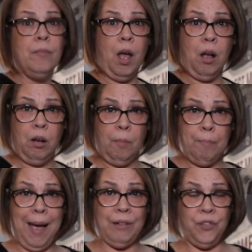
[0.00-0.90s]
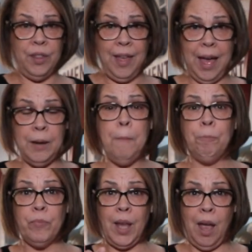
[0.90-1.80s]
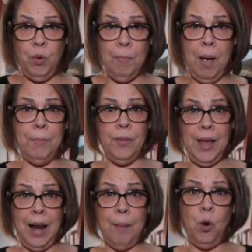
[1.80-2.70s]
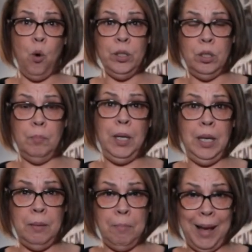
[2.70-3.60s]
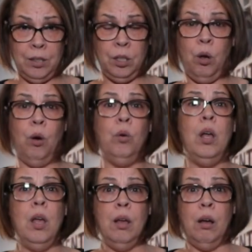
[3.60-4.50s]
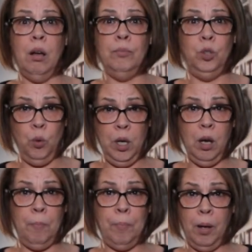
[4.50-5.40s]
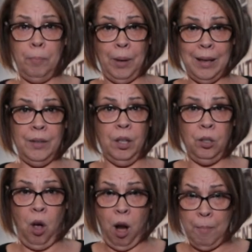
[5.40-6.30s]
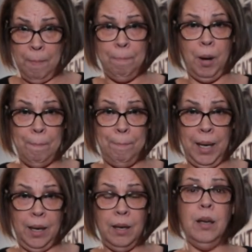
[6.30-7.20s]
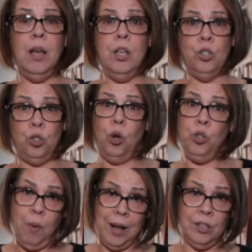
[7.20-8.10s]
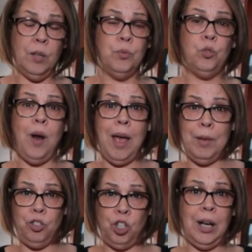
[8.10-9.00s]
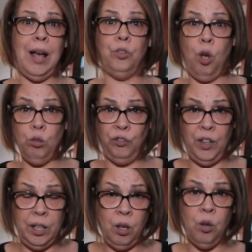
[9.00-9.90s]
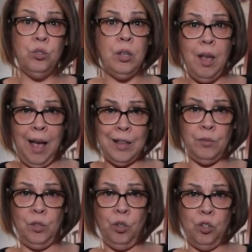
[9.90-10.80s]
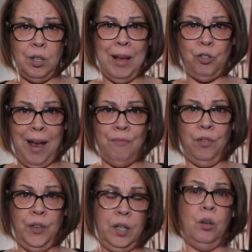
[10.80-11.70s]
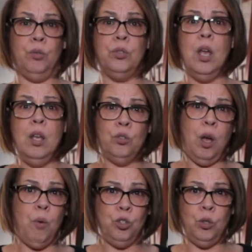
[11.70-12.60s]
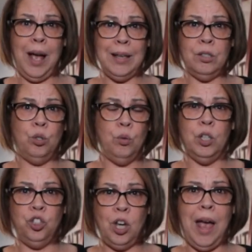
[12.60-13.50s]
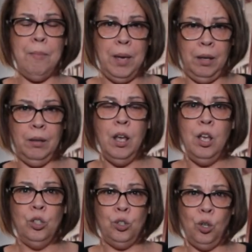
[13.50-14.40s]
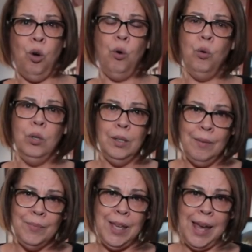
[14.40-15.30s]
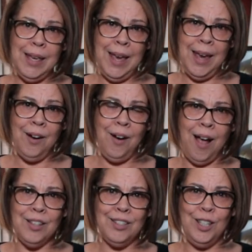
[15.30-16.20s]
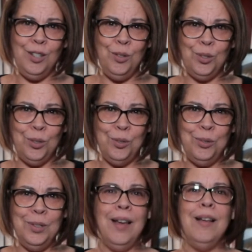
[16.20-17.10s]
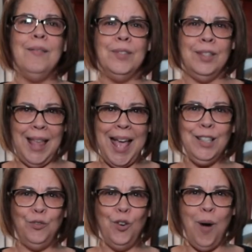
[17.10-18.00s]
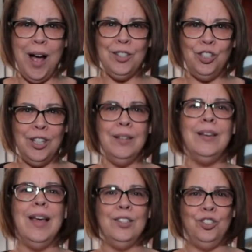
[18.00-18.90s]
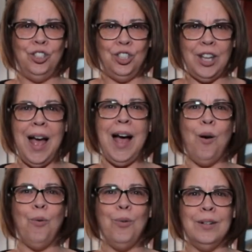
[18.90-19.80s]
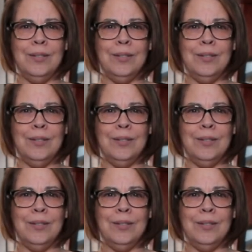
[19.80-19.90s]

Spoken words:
I'll come back for that. And remember that I'm going to be in Mexico doing up Playa del Carmen, but big. So you want to subscribe and check out those videos. As you know, those are my travel videos. So I want you guys to chime in. So take care. I'll see you soon. Thanks for watching. Ciao.